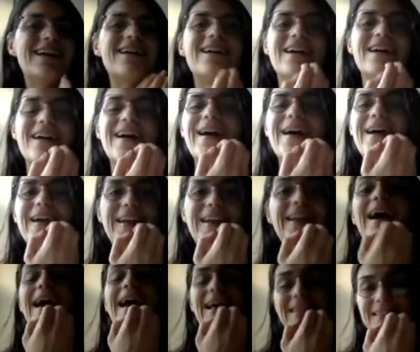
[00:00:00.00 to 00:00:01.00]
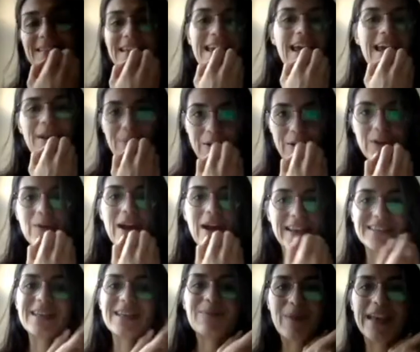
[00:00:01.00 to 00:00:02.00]
in IELTS Academic
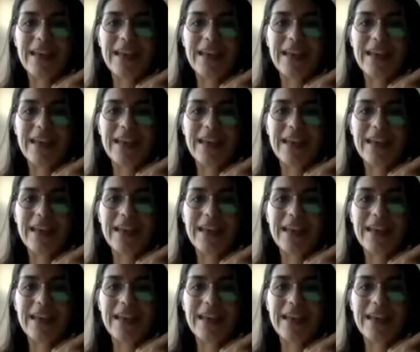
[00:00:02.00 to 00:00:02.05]
Writing,